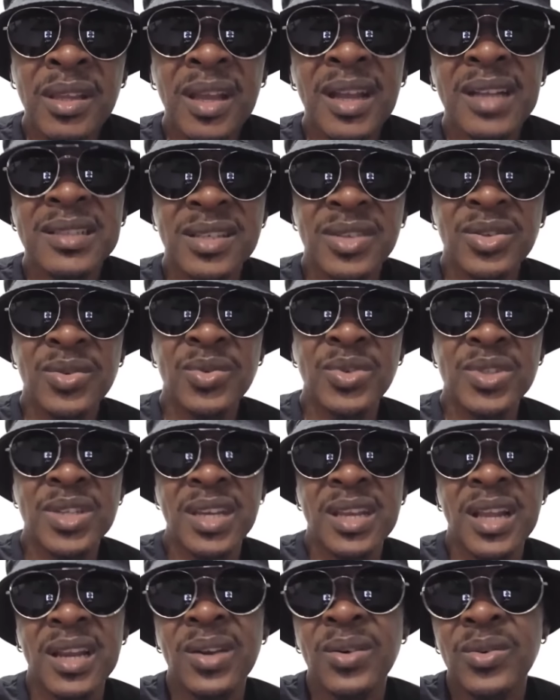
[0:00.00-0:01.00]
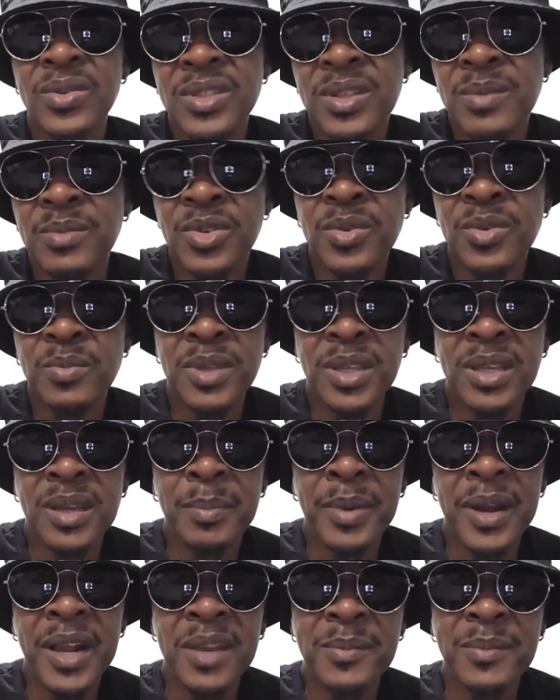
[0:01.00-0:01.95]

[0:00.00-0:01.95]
the Constitution allows him to be a